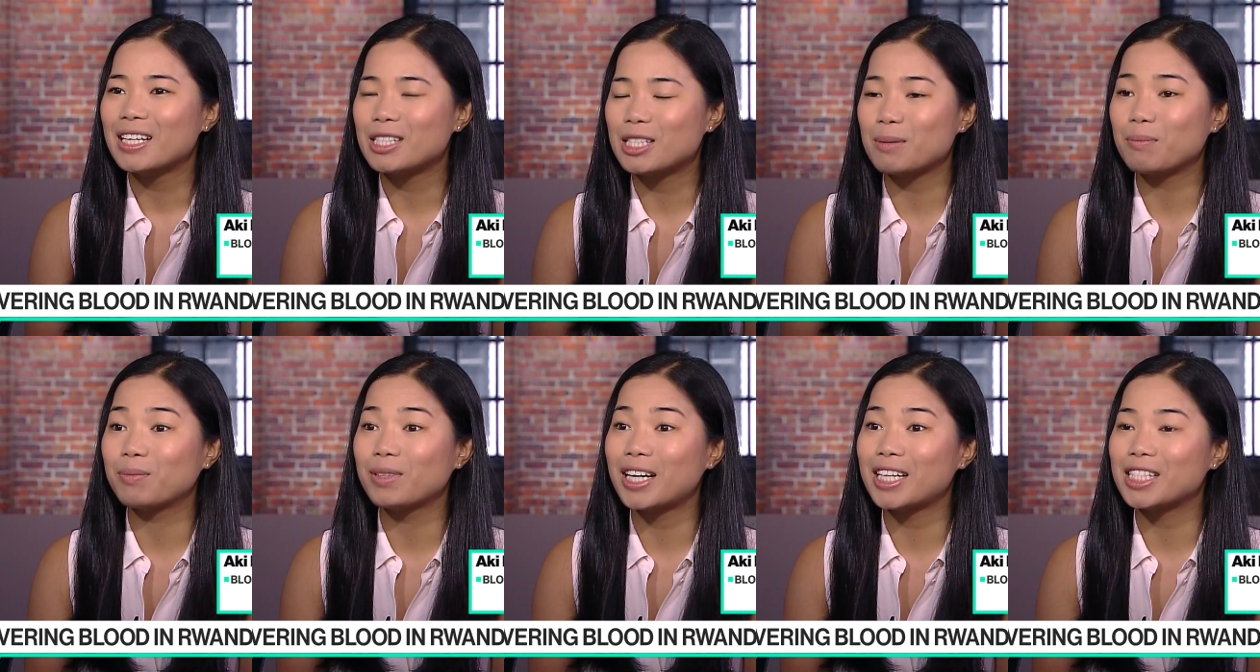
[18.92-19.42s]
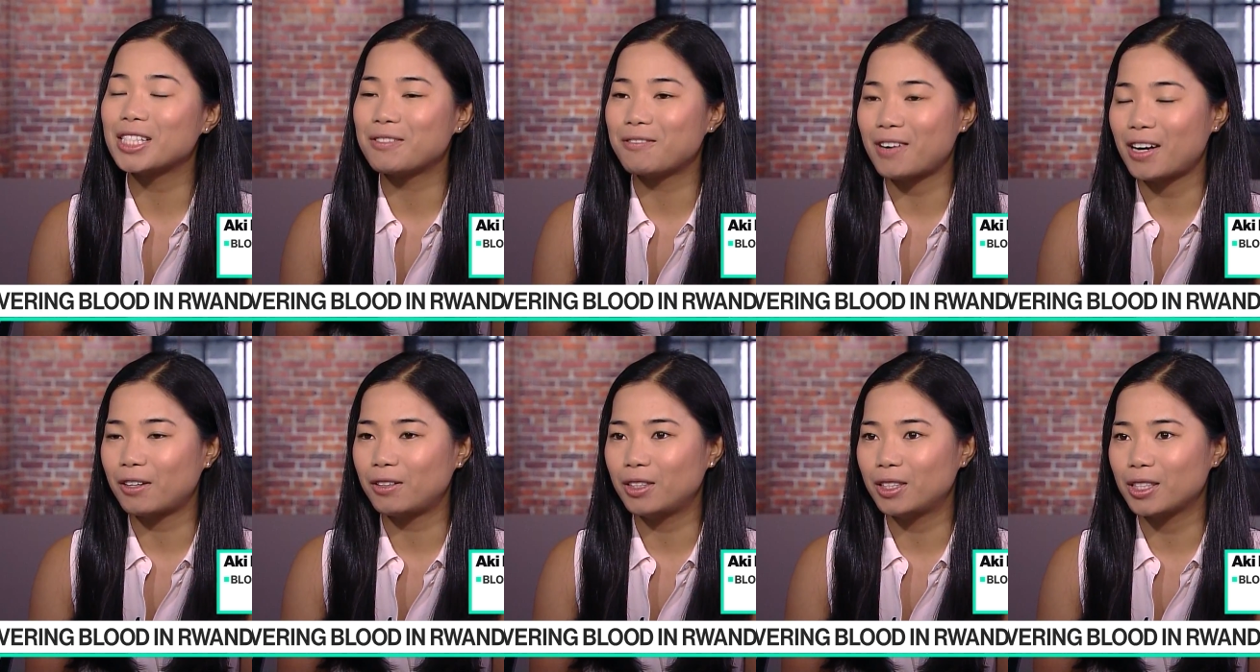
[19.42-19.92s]
Zipline's
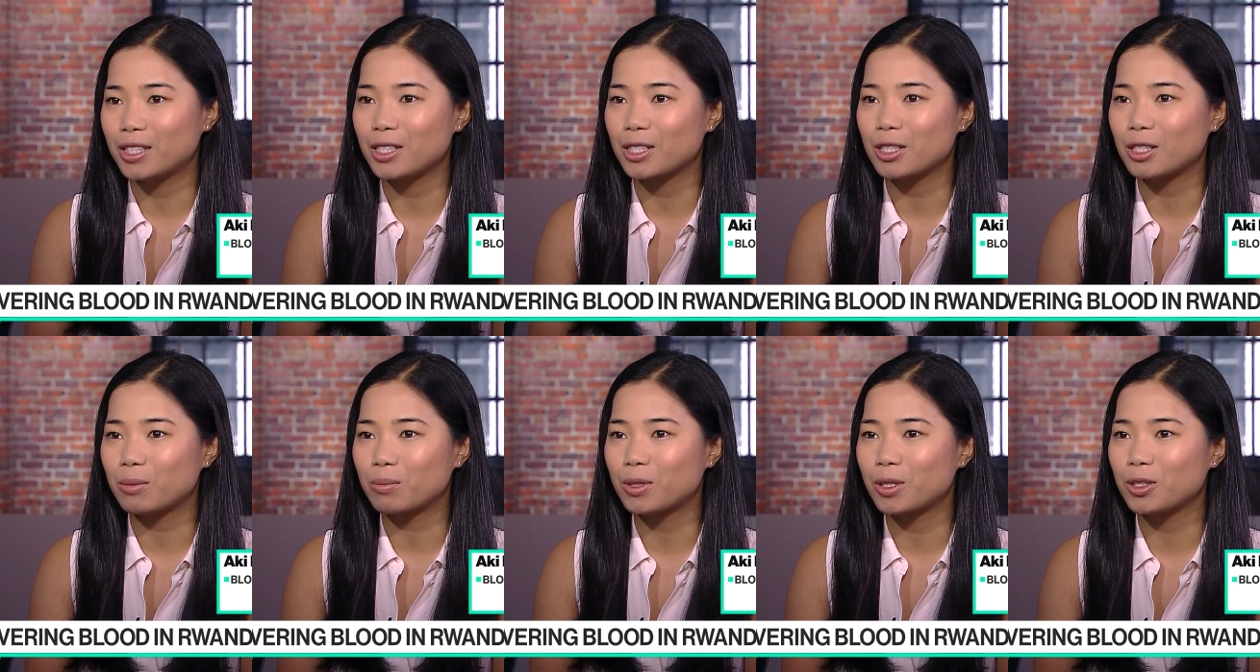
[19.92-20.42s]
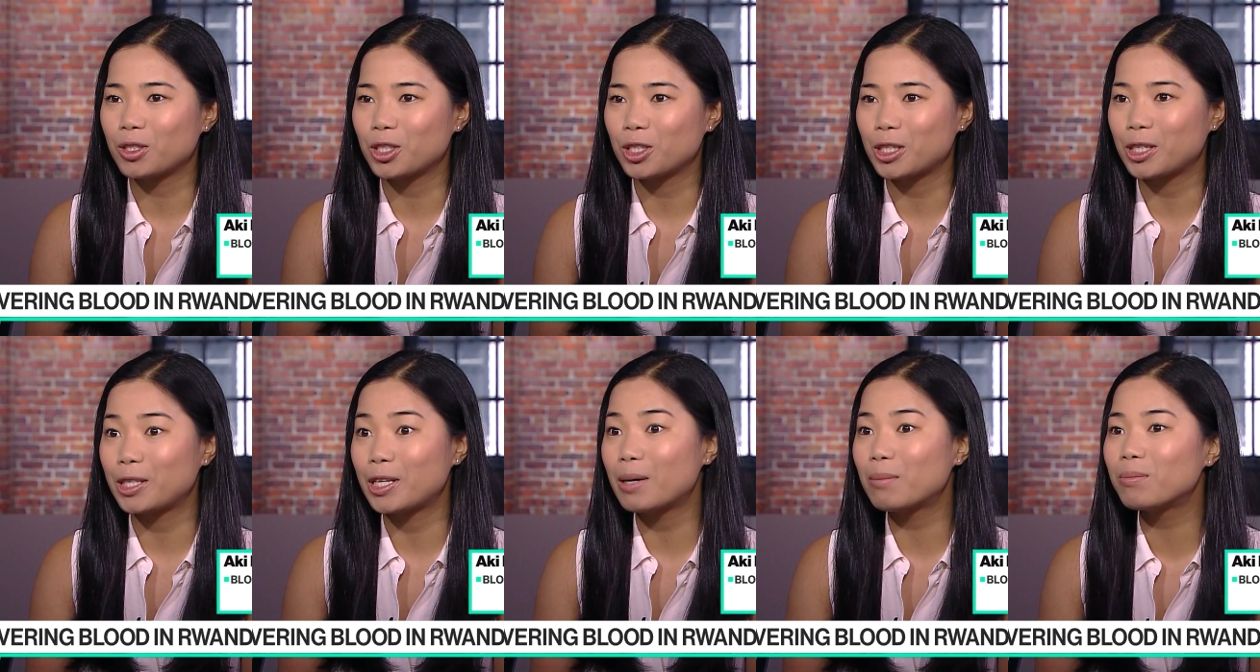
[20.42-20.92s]
founders
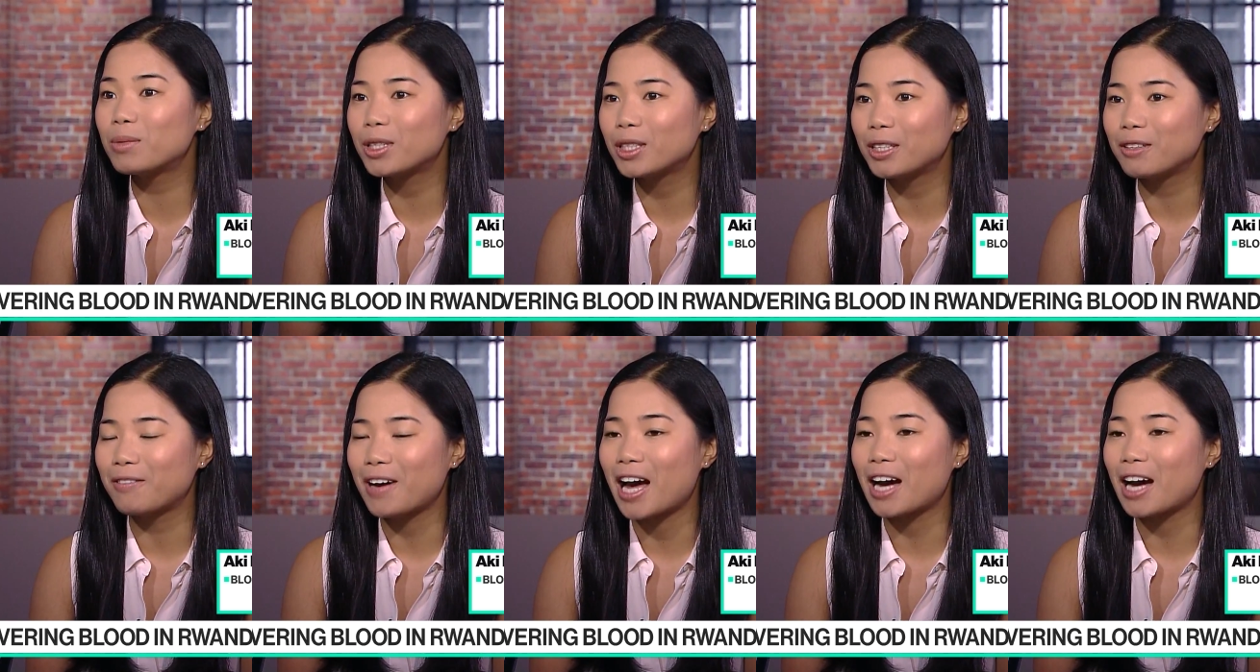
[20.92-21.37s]
approached a number of